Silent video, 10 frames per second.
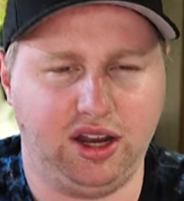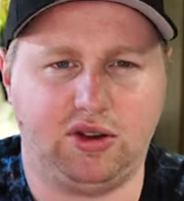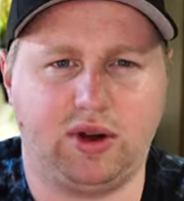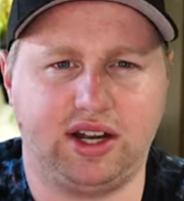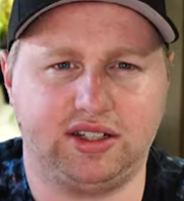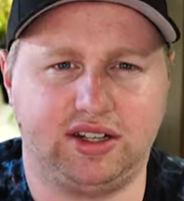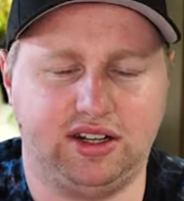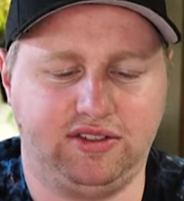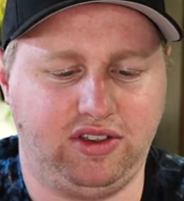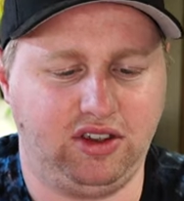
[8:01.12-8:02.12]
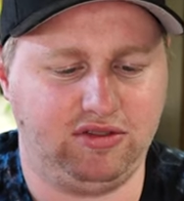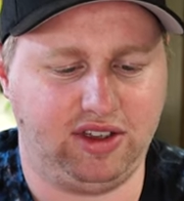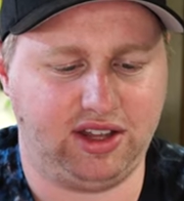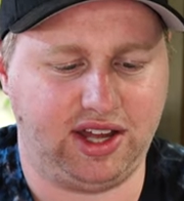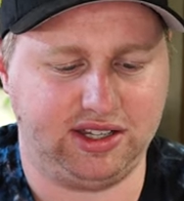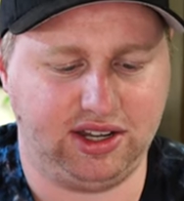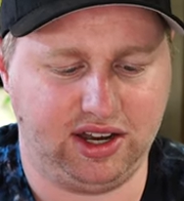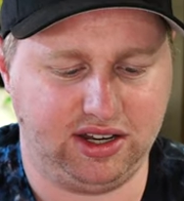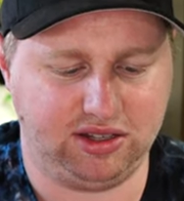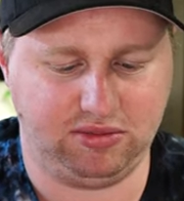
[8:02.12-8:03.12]
need quite a lot of UV light to
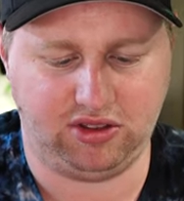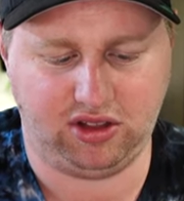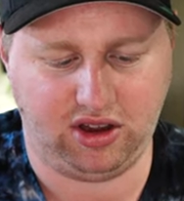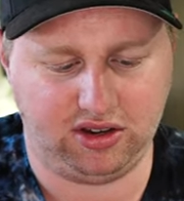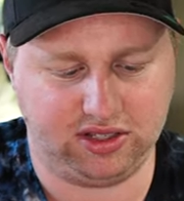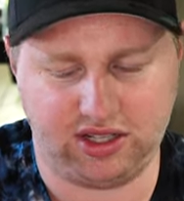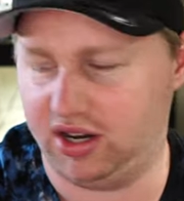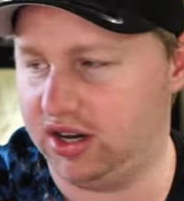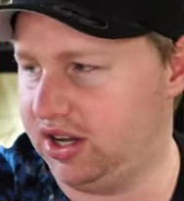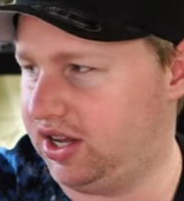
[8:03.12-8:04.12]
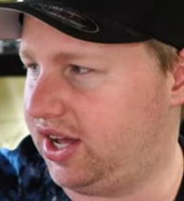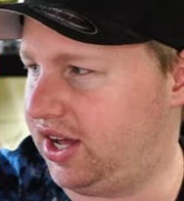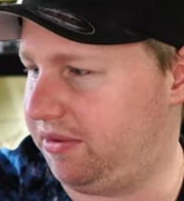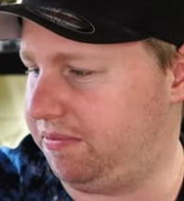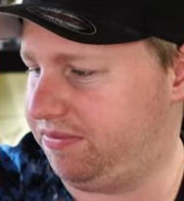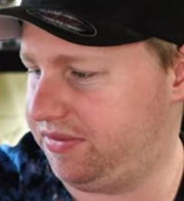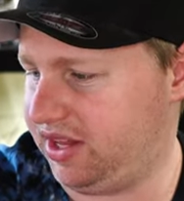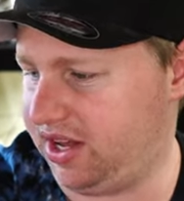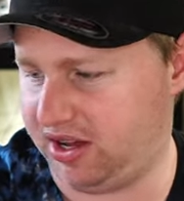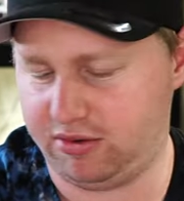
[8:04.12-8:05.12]
get it to glow, so
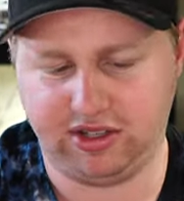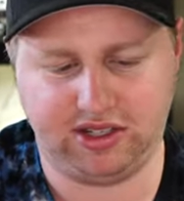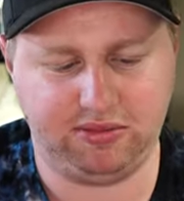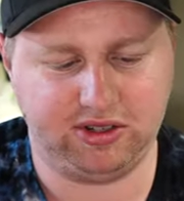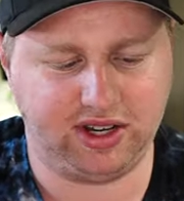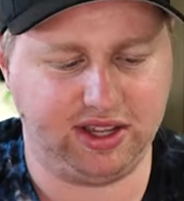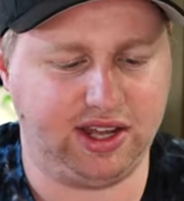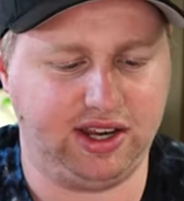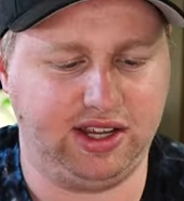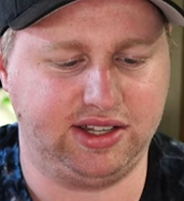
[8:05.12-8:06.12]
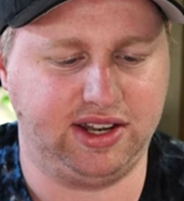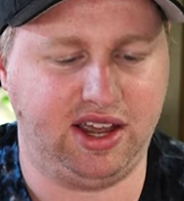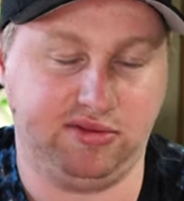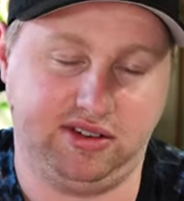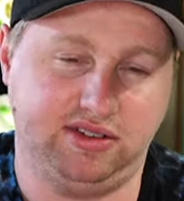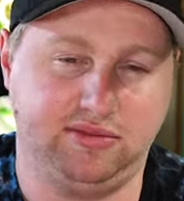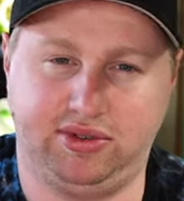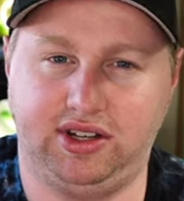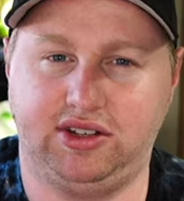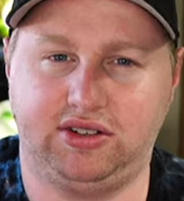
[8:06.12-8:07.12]
yeah, I won't demonstrate that here today, but
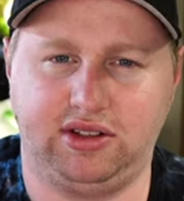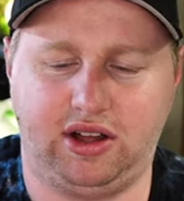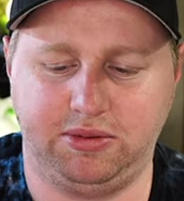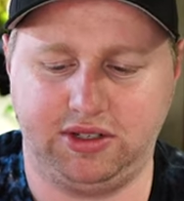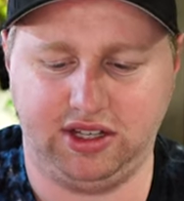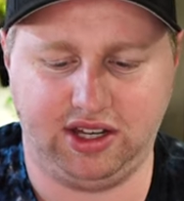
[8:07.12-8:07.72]
pretty cool option.